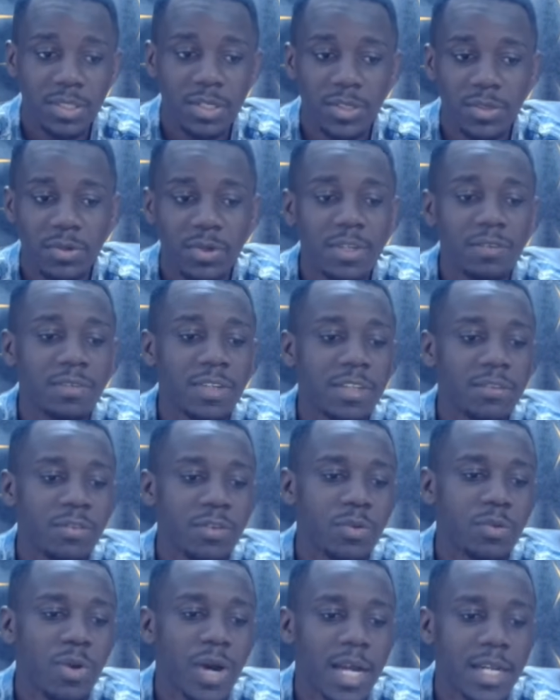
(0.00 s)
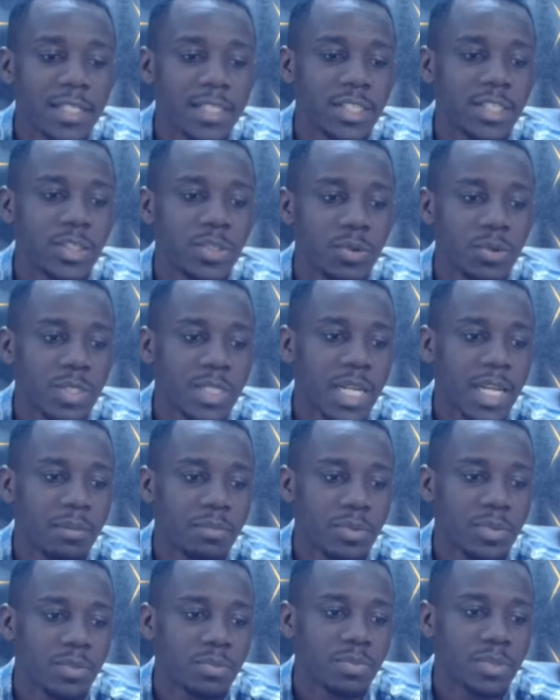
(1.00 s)
You know, even if you want used
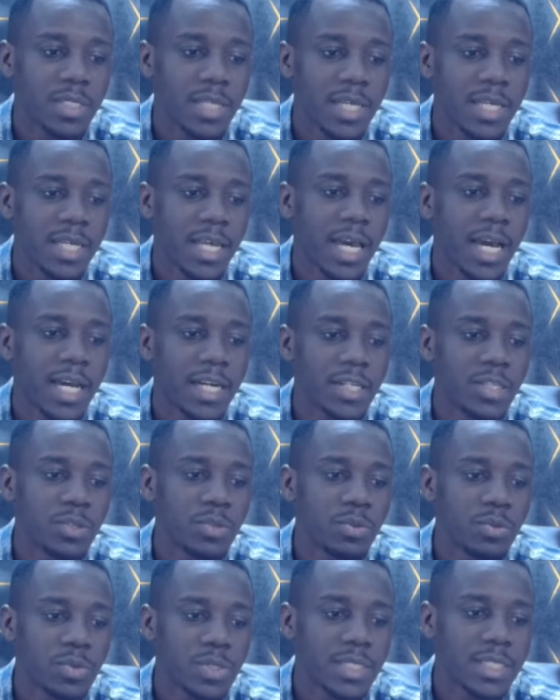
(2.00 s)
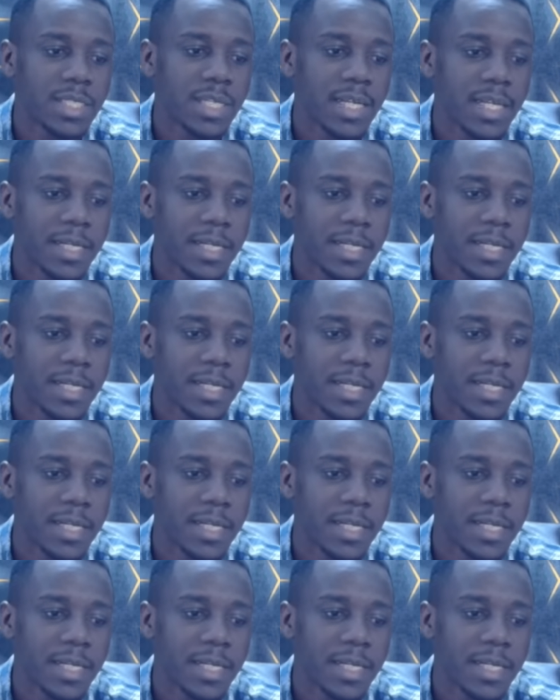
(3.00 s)
laptops and used